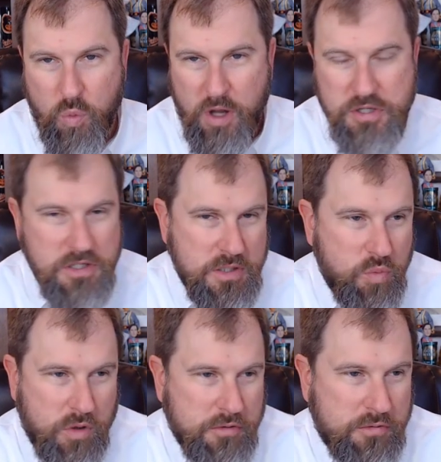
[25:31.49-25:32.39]

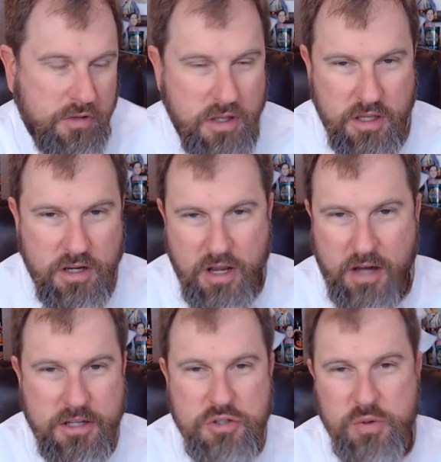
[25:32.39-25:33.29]
Washington was
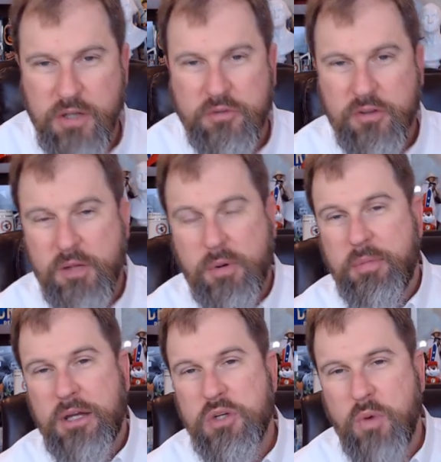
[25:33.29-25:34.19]
not interested in the
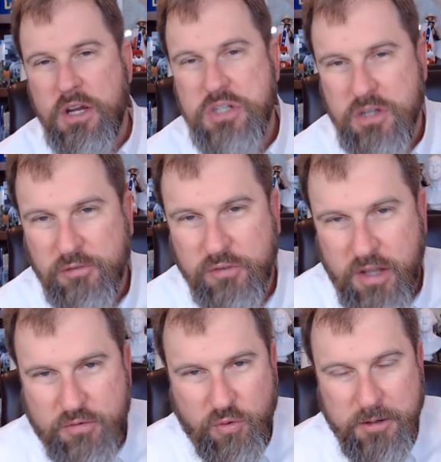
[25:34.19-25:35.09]
perpetuation of
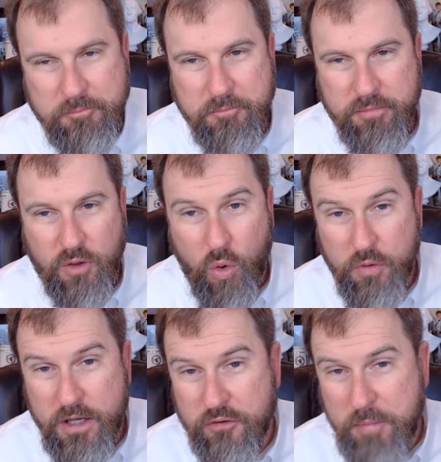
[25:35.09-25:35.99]
slavery
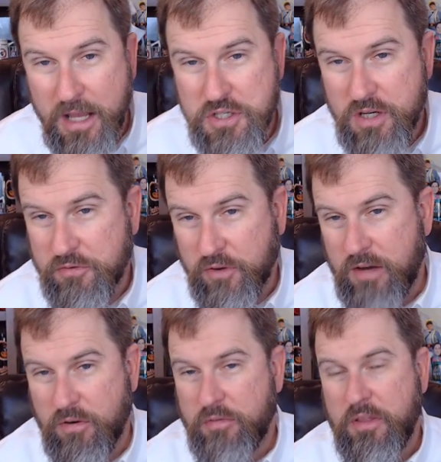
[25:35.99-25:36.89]
or the expansion of
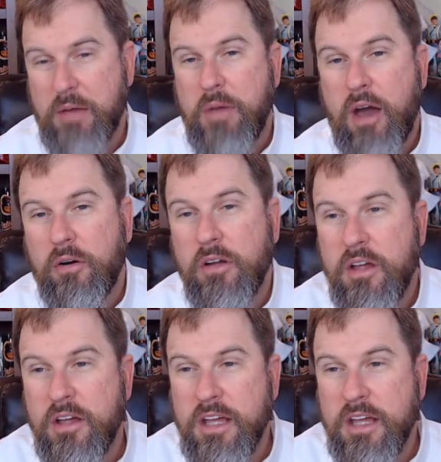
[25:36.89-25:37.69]
slavery for that matter.